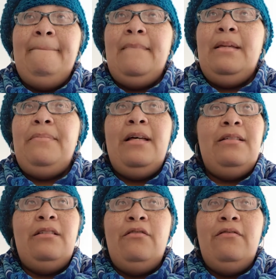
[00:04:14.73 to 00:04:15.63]
about
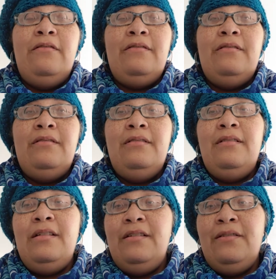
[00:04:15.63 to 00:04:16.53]
it all.
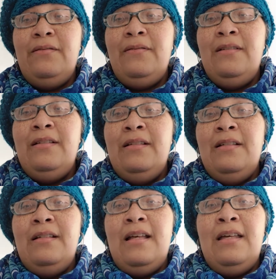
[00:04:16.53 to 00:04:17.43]

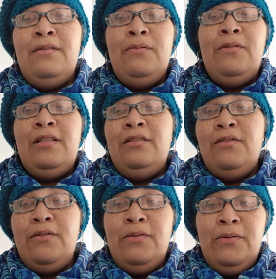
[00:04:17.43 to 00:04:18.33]
I don't want to
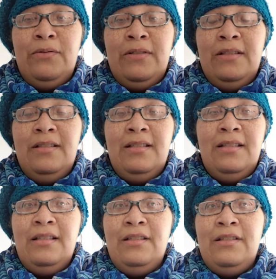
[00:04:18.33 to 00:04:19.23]
look old
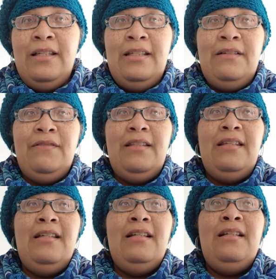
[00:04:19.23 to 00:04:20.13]
and
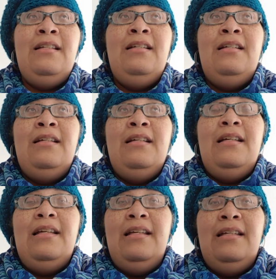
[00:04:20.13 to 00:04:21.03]
everything.
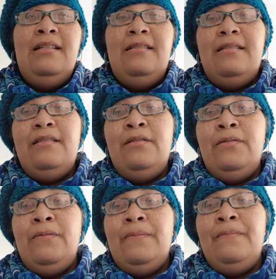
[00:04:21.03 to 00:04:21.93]
And
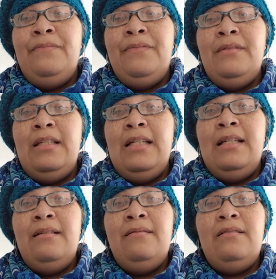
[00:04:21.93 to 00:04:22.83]
so,
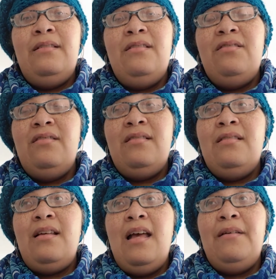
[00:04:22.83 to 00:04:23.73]
yeah, this is
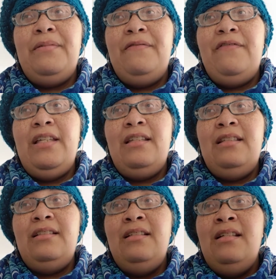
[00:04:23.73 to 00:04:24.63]
how I've been
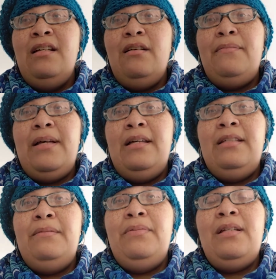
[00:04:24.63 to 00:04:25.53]
feeling about
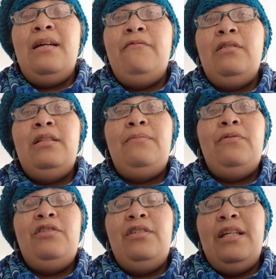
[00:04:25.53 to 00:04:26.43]
it. But I really
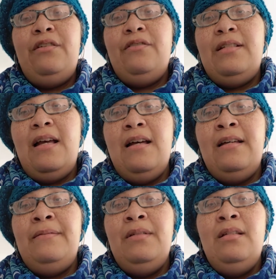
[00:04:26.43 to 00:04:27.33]
appreciate her
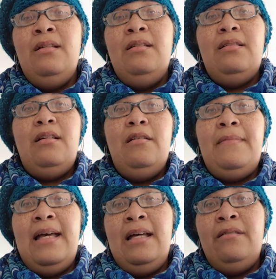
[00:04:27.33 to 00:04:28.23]
time to come
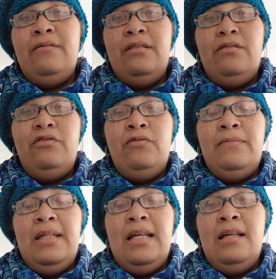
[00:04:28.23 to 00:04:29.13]
out and show
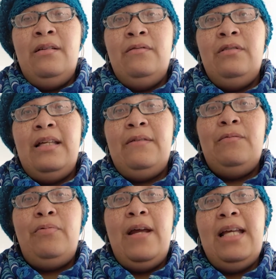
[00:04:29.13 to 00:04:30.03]
me how, like
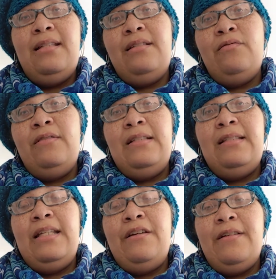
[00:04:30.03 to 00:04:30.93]
with practice on the
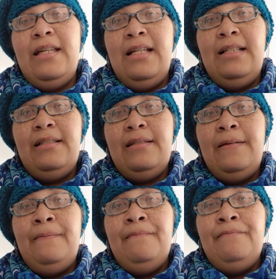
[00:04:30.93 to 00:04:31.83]
staircase,
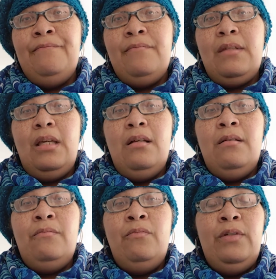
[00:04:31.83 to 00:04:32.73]

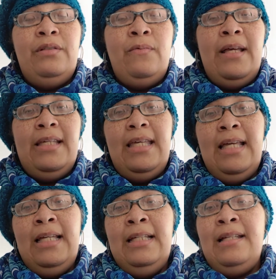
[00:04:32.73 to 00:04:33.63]
with the white
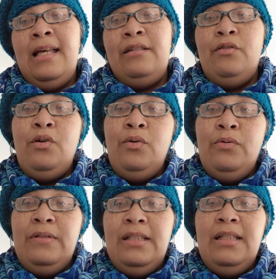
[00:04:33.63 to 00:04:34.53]
cane, how to
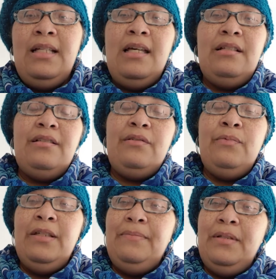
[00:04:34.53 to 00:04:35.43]
hold it, how to
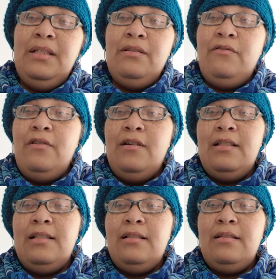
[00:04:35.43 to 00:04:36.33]
sweep it
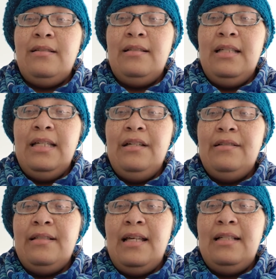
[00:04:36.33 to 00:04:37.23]
across the stairs
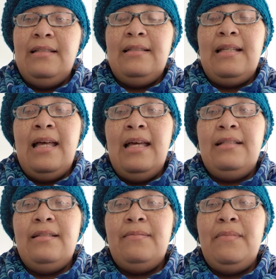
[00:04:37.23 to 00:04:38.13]
side to
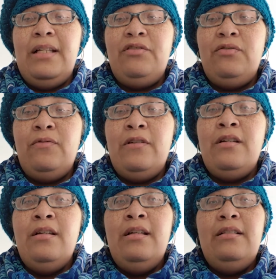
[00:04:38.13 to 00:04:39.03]
side to make sure
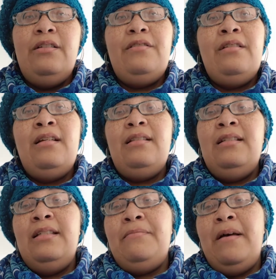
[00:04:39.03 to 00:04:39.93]
there's
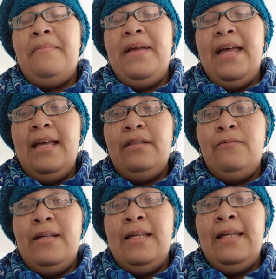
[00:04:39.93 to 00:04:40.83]
nothing in my
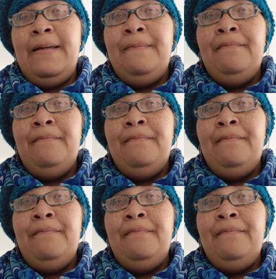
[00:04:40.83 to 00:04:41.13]
pathway